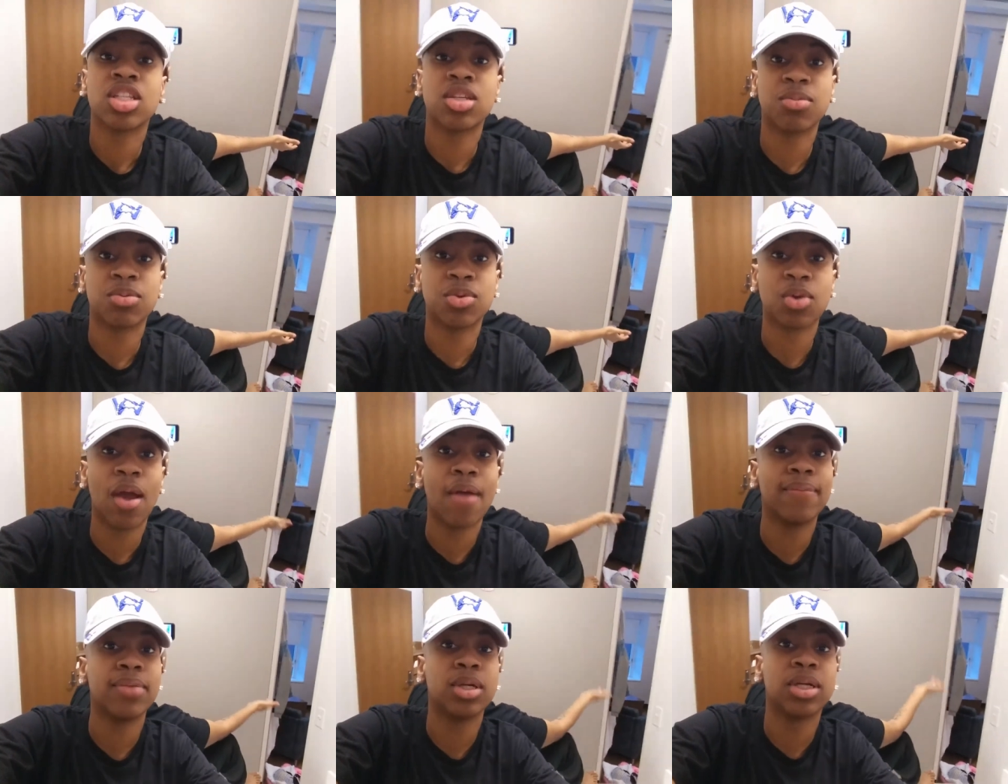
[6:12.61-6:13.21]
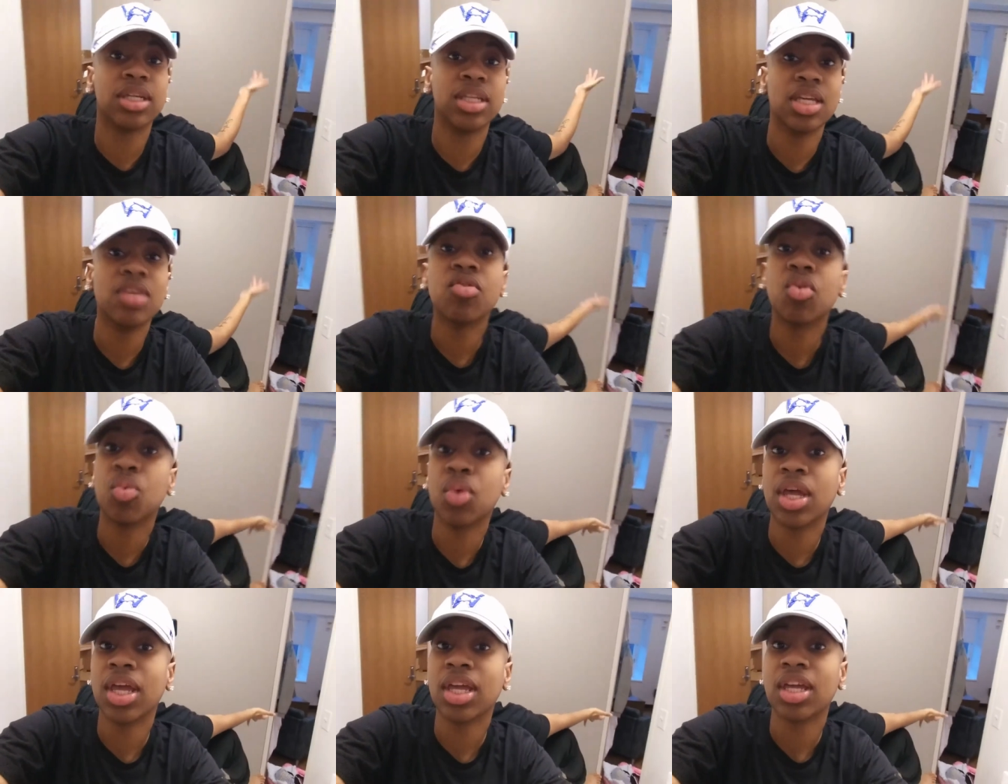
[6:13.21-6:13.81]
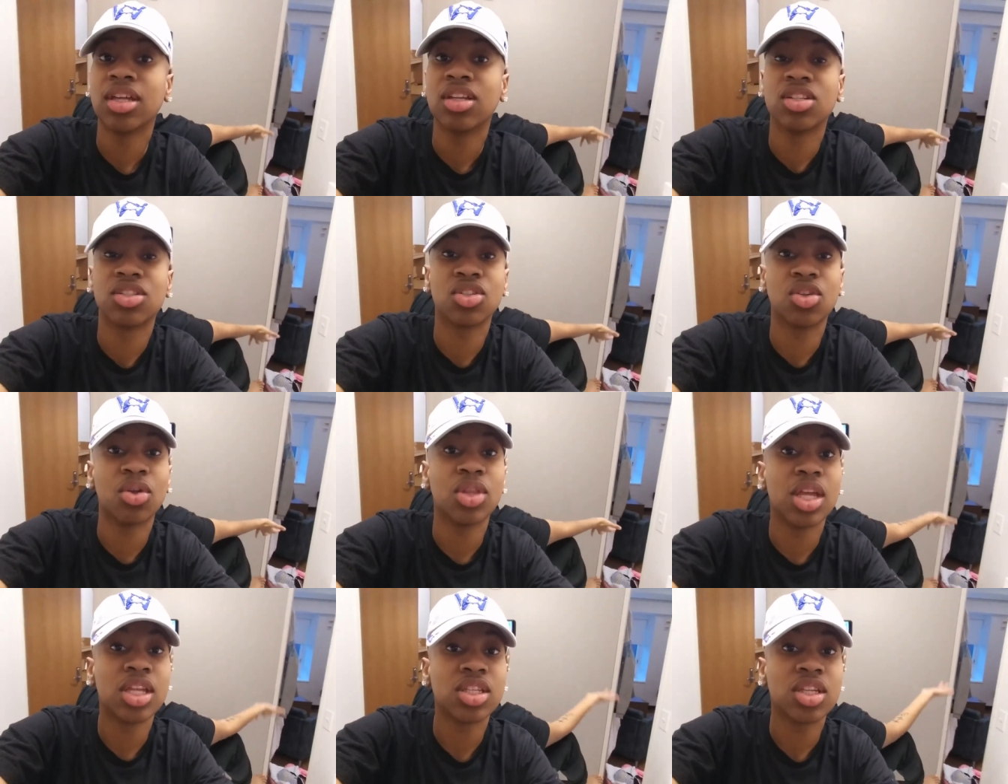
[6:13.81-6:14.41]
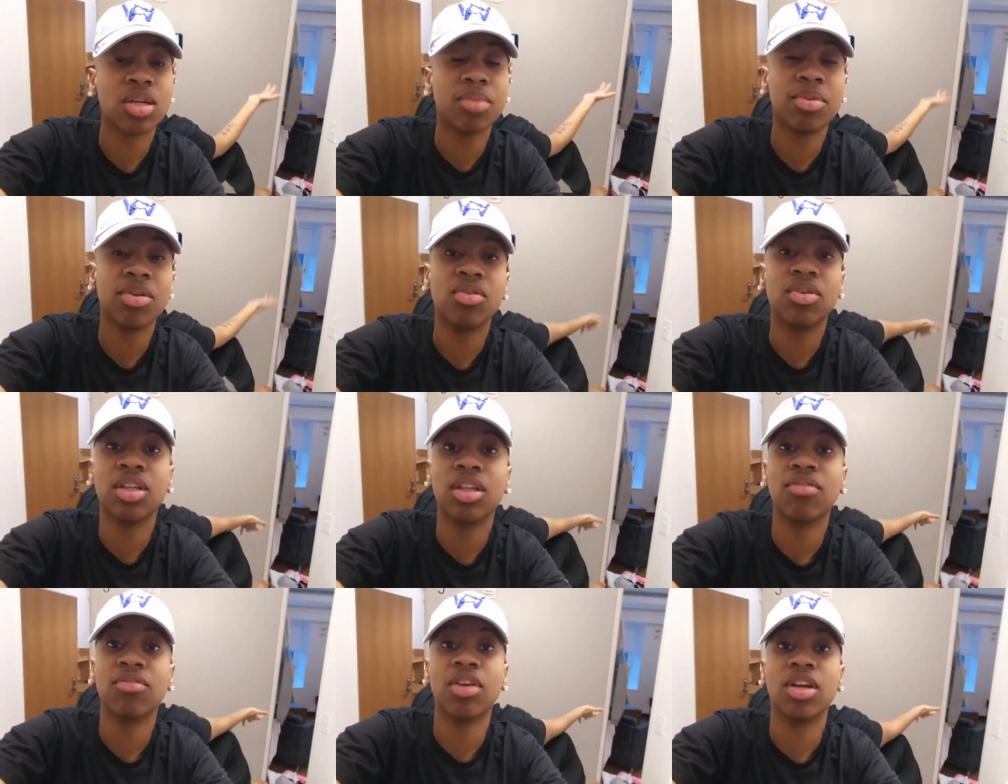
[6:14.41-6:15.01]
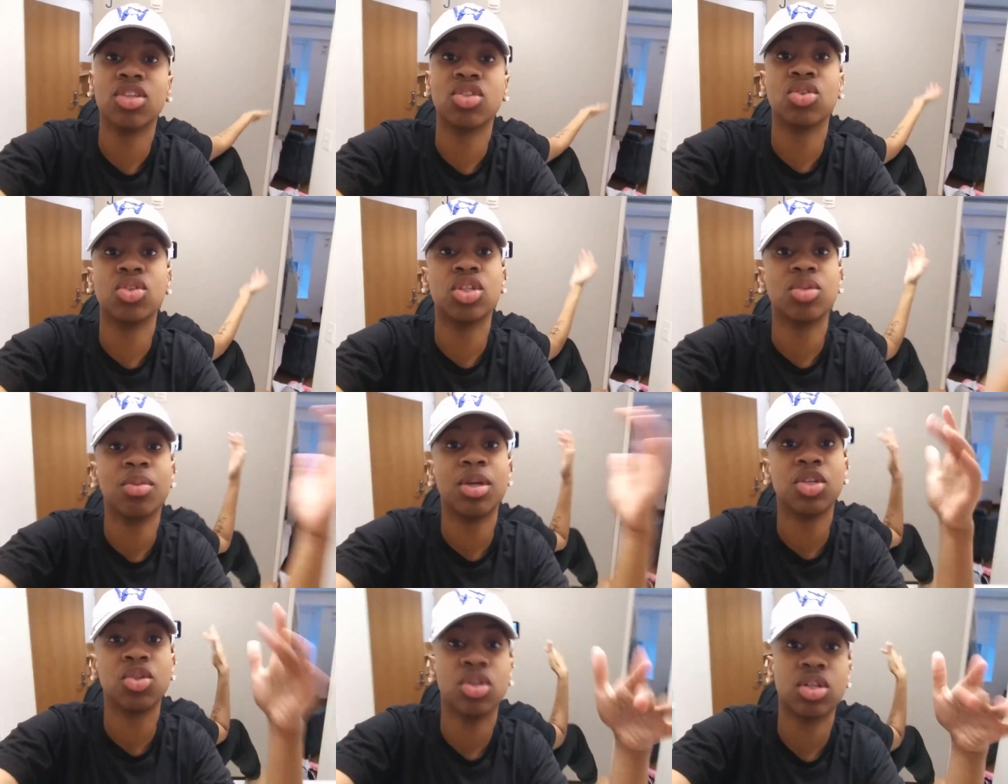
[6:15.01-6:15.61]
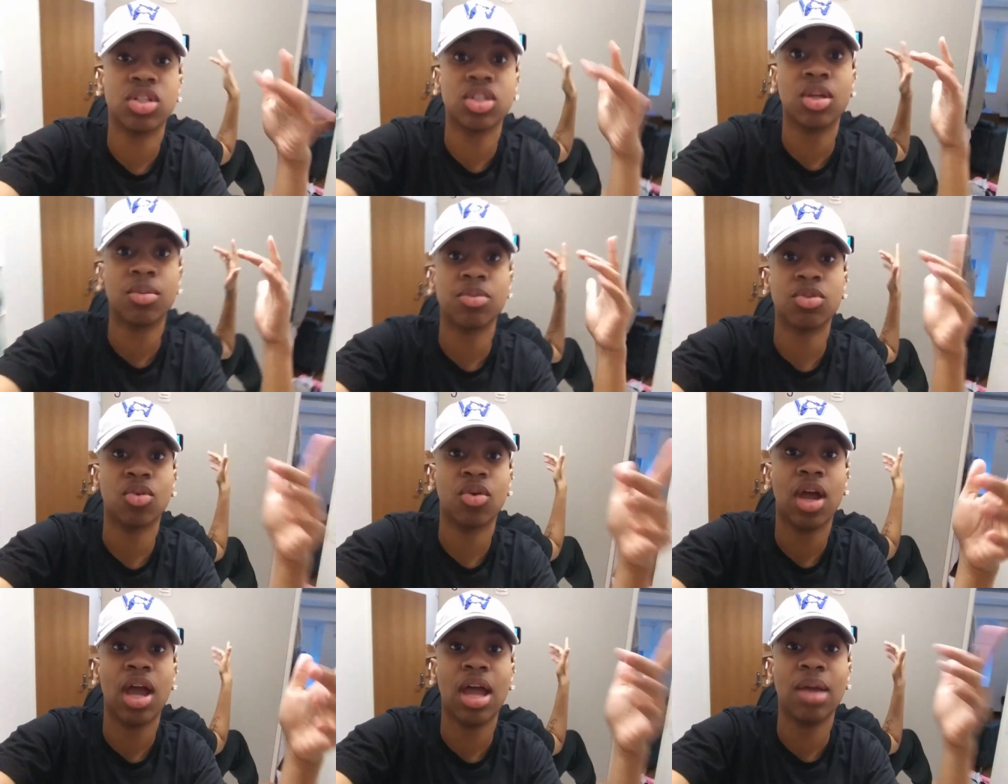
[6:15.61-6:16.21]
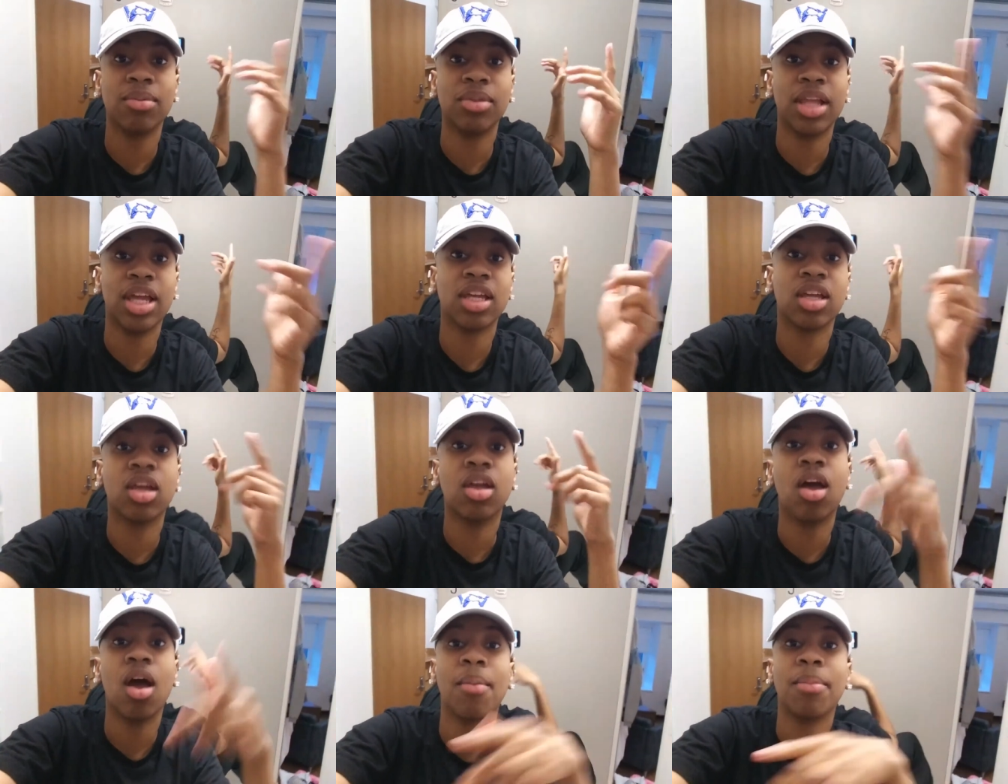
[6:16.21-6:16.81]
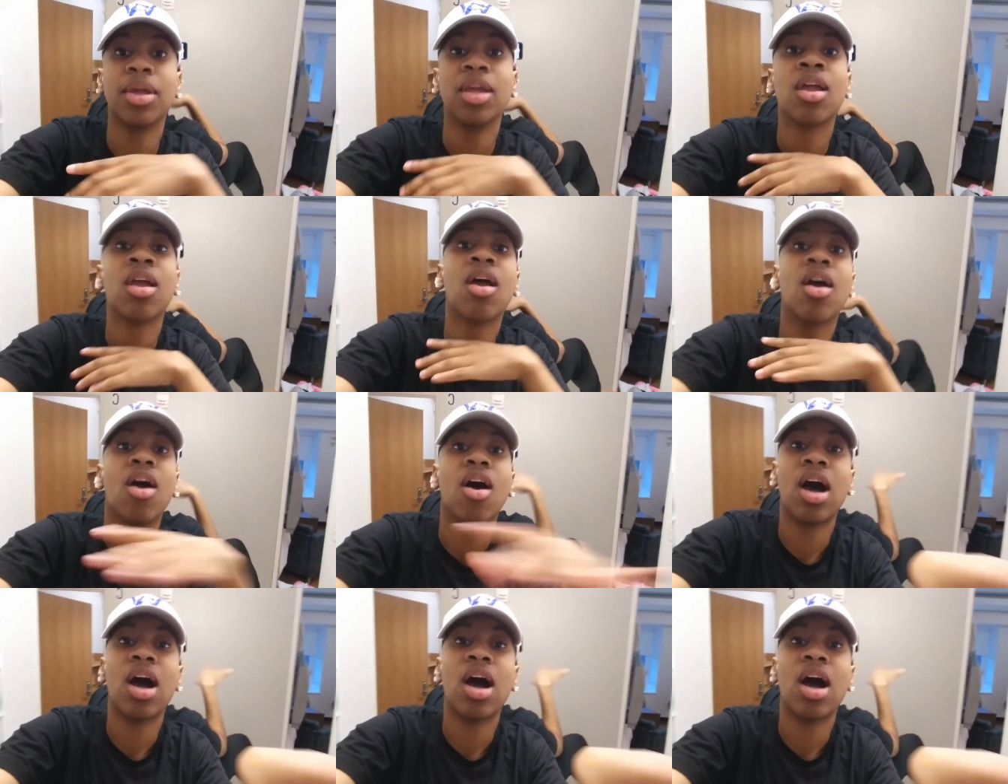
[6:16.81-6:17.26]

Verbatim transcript: subscriber giveaway so that's gonna be really fun so just make sure to subscribe like and comment